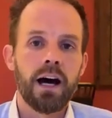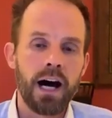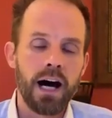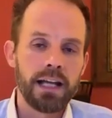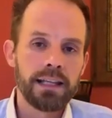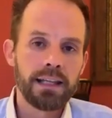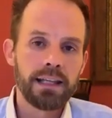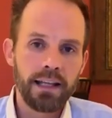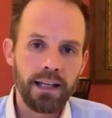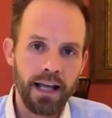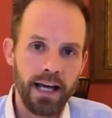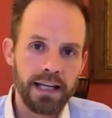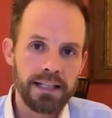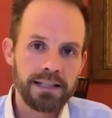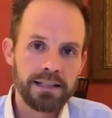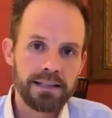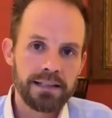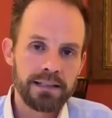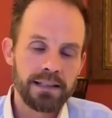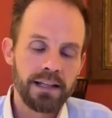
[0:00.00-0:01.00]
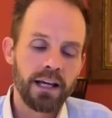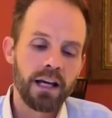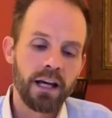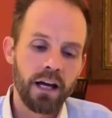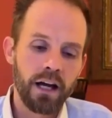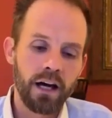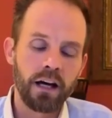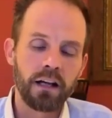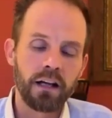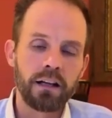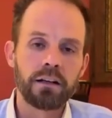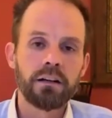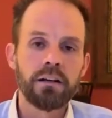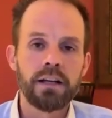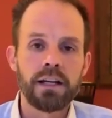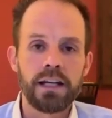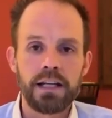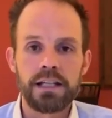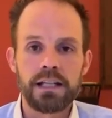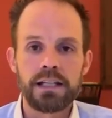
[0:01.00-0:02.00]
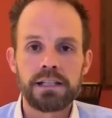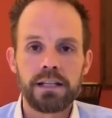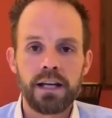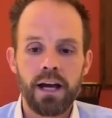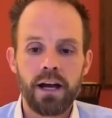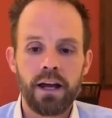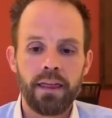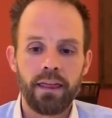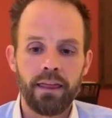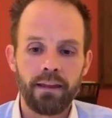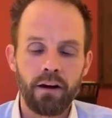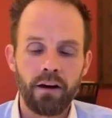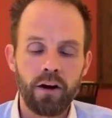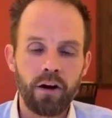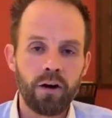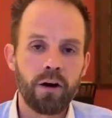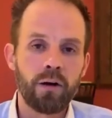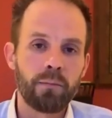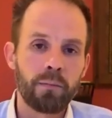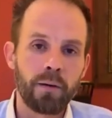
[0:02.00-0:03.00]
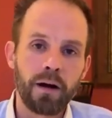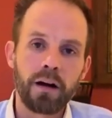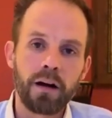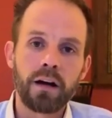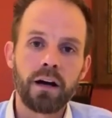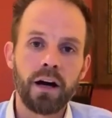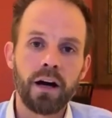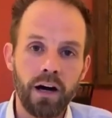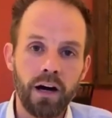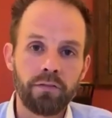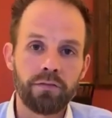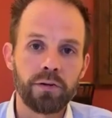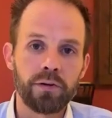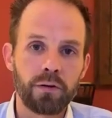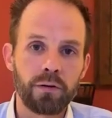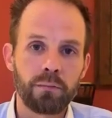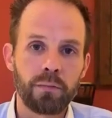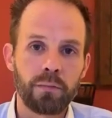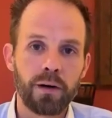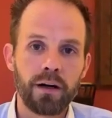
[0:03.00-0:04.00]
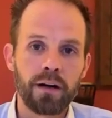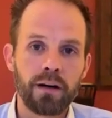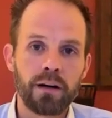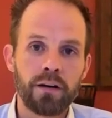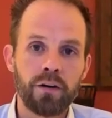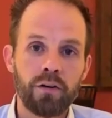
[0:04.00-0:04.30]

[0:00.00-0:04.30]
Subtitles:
unless color is the hallmark of your mark.